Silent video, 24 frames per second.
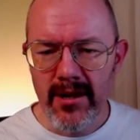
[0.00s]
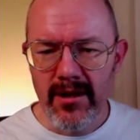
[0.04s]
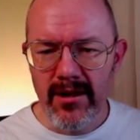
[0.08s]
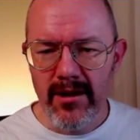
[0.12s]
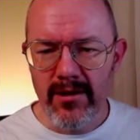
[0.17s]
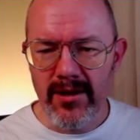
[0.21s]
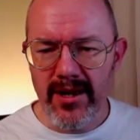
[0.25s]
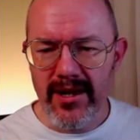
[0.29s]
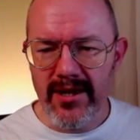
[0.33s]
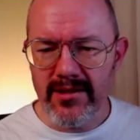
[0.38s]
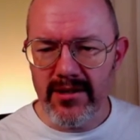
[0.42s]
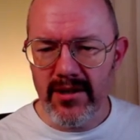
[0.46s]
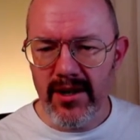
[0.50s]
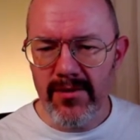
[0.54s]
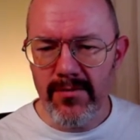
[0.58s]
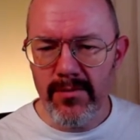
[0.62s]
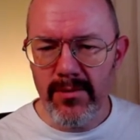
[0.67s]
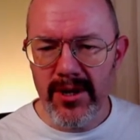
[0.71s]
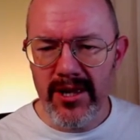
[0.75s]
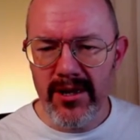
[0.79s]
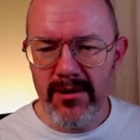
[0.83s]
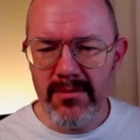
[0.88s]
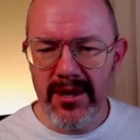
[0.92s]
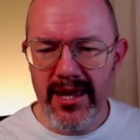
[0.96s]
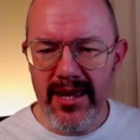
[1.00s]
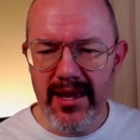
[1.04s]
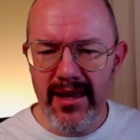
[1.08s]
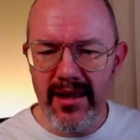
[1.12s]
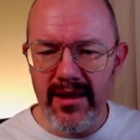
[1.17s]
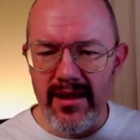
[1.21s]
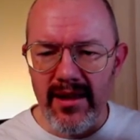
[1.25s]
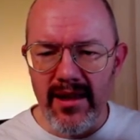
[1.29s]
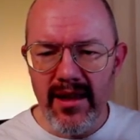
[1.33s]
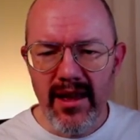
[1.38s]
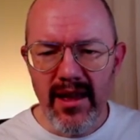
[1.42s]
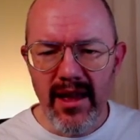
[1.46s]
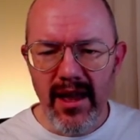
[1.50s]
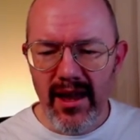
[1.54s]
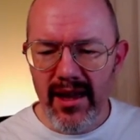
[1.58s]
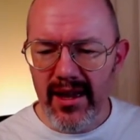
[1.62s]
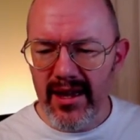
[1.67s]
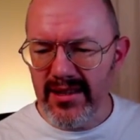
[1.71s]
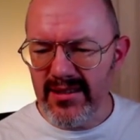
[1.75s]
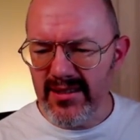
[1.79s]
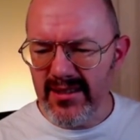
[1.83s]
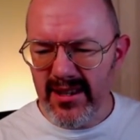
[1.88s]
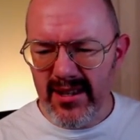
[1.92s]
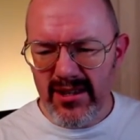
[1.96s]
Okay, so if we come here,
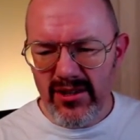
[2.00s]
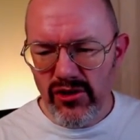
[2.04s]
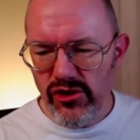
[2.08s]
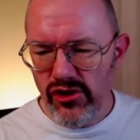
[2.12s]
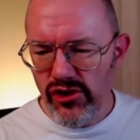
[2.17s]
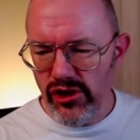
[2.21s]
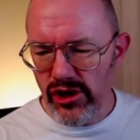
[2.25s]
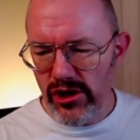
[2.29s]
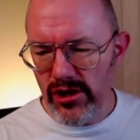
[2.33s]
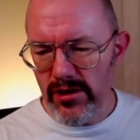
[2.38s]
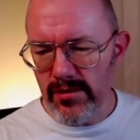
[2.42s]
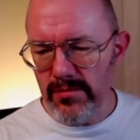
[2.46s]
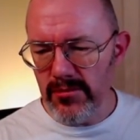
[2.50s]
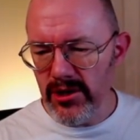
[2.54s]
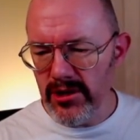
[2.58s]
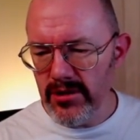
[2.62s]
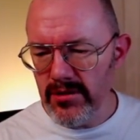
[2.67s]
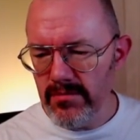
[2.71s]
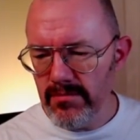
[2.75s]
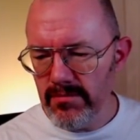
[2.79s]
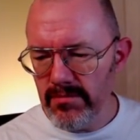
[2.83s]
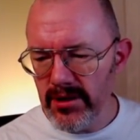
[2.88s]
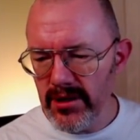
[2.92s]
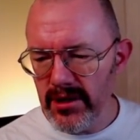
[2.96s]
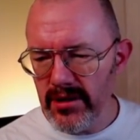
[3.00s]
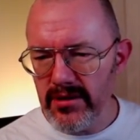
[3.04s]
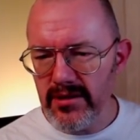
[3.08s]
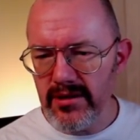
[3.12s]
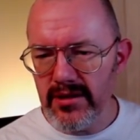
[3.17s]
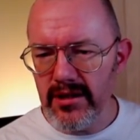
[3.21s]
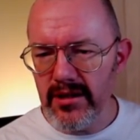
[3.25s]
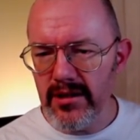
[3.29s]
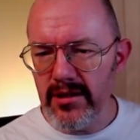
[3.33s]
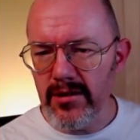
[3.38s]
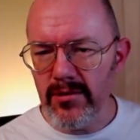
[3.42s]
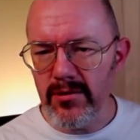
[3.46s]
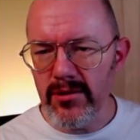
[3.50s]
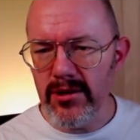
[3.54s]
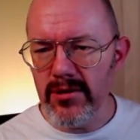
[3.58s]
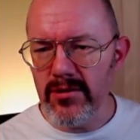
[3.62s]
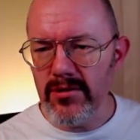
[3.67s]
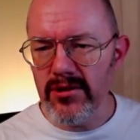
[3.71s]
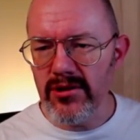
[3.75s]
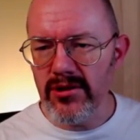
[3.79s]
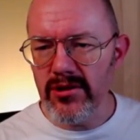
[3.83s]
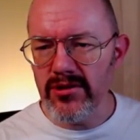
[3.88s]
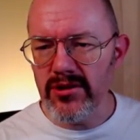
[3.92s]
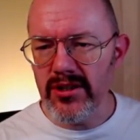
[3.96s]
it's in German, but you
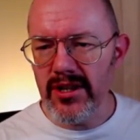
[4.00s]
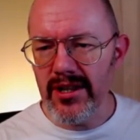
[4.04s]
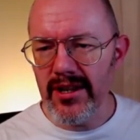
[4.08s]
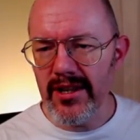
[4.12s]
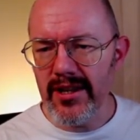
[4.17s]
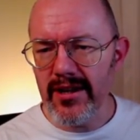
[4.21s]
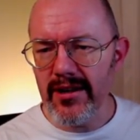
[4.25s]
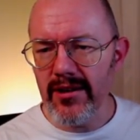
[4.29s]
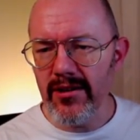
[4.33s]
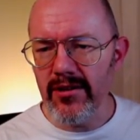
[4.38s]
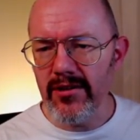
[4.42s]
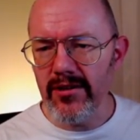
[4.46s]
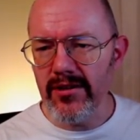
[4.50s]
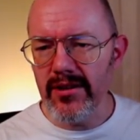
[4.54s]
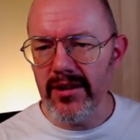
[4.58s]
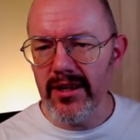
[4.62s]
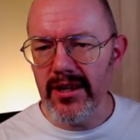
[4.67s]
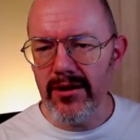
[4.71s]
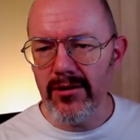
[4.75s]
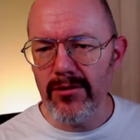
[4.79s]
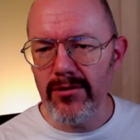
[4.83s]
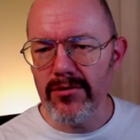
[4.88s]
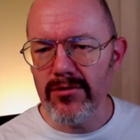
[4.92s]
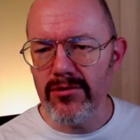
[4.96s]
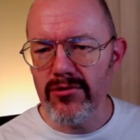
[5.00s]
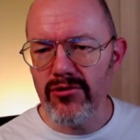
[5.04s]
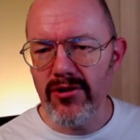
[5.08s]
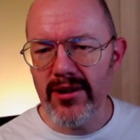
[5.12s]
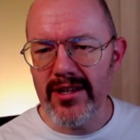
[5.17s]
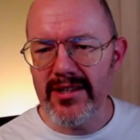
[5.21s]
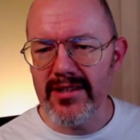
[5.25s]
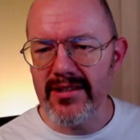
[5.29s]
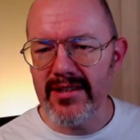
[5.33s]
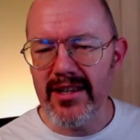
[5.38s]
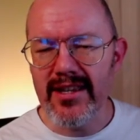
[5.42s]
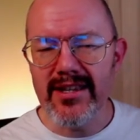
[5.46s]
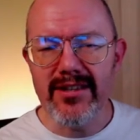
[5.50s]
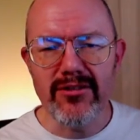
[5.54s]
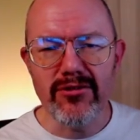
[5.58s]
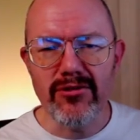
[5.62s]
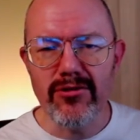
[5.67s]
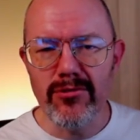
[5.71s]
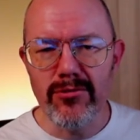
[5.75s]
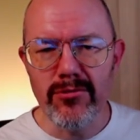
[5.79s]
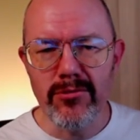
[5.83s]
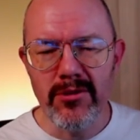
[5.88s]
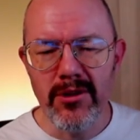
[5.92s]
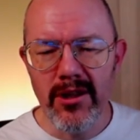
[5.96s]
can just click on the old translate
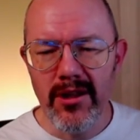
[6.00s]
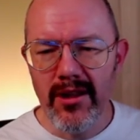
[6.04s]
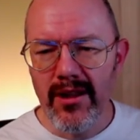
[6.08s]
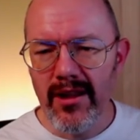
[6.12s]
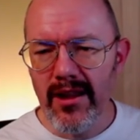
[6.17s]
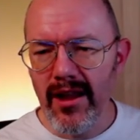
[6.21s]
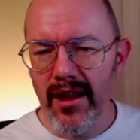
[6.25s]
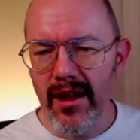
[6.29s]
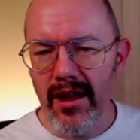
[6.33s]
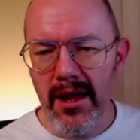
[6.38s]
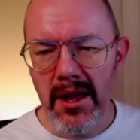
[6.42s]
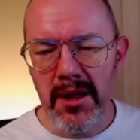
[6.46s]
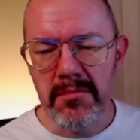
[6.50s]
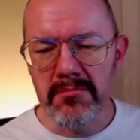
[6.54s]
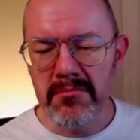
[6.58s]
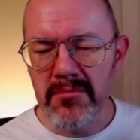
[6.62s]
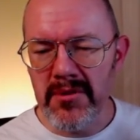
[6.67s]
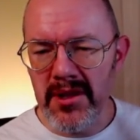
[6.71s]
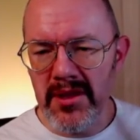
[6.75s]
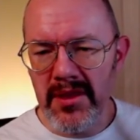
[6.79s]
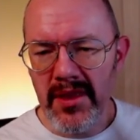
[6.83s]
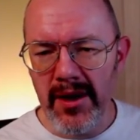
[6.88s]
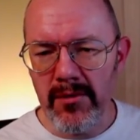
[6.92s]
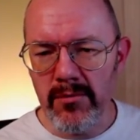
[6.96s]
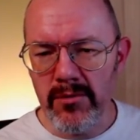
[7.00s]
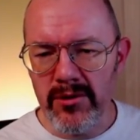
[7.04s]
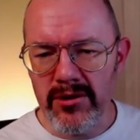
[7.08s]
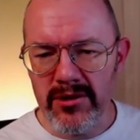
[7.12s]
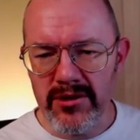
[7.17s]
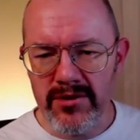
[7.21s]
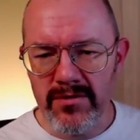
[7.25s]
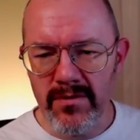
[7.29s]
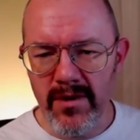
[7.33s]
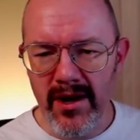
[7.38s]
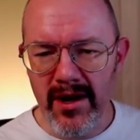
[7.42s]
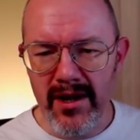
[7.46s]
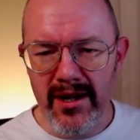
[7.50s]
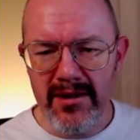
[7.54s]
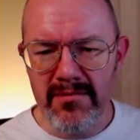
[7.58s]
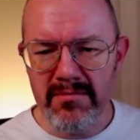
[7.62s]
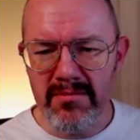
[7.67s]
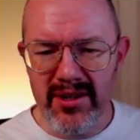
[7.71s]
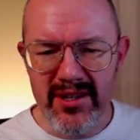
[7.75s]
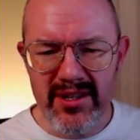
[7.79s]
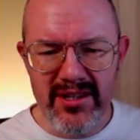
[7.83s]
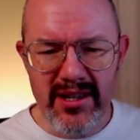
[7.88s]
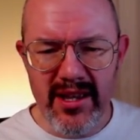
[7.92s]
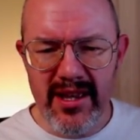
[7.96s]
tool, and that works fine.
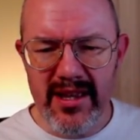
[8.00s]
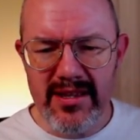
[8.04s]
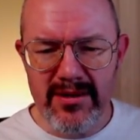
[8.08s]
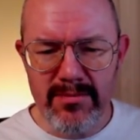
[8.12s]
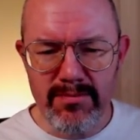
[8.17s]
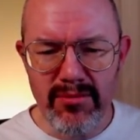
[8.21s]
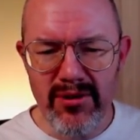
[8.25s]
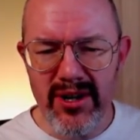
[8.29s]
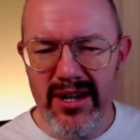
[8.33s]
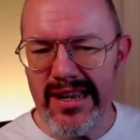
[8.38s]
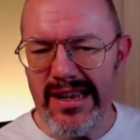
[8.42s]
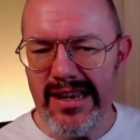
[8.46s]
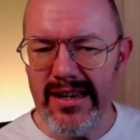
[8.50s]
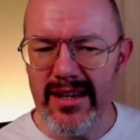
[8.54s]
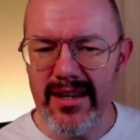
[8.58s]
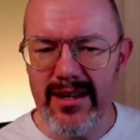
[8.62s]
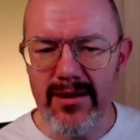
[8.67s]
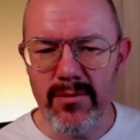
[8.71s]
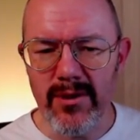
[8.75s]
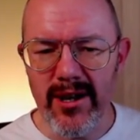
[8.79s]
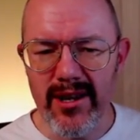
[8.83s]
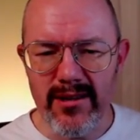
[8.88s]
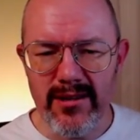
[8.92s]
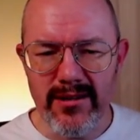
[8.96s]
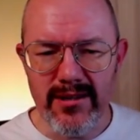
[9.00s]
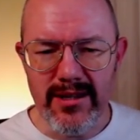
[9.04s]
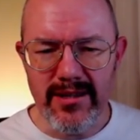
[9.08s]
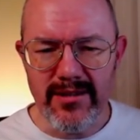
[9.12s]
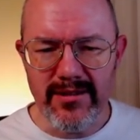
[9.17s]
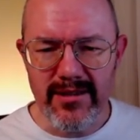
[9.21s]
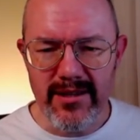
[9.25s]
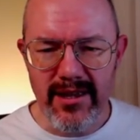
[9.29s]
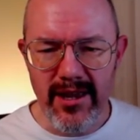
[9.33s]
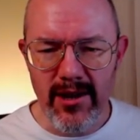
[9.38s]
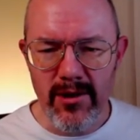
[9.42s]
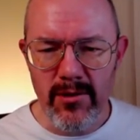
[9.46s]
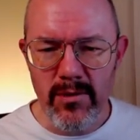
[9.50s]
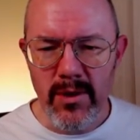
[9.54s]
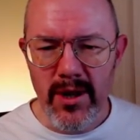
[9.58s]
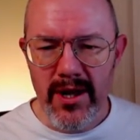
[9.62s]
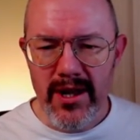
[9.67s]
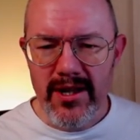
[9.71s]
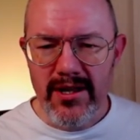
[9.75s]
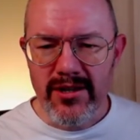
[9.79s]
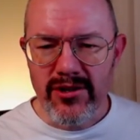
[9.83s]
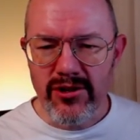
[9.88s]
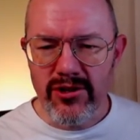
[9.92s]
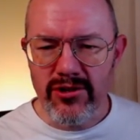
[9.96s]
But it's pretty clear where you need to go.
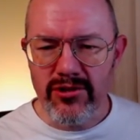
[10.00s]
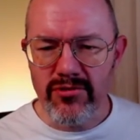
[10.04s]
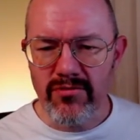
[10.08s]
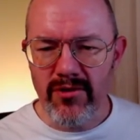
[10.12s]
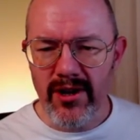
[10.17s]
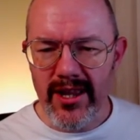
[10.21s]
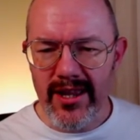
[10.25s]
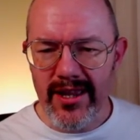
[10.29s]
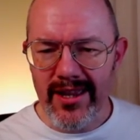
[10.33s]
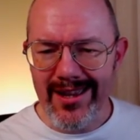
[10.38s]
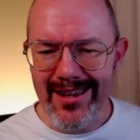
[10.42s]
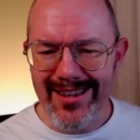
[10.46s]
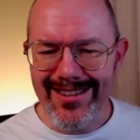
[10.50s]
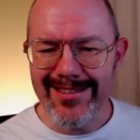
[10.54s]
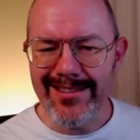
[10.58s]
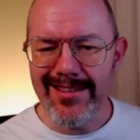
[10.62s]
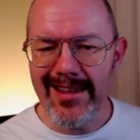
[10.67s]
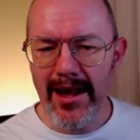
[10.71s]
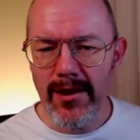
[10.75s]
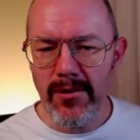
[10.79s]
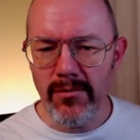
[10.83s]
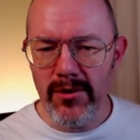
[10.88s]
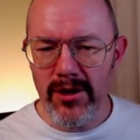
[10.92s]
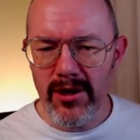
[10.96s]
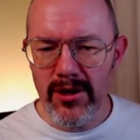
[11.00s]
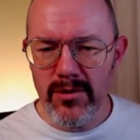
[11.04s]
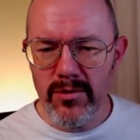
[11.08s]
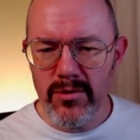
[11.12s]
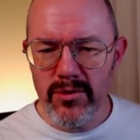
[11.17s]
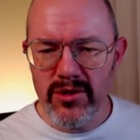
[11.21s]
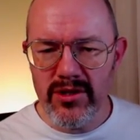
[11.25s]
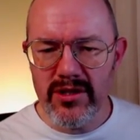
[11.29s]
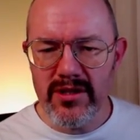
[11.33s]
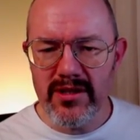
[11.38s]
Just right here, downloads,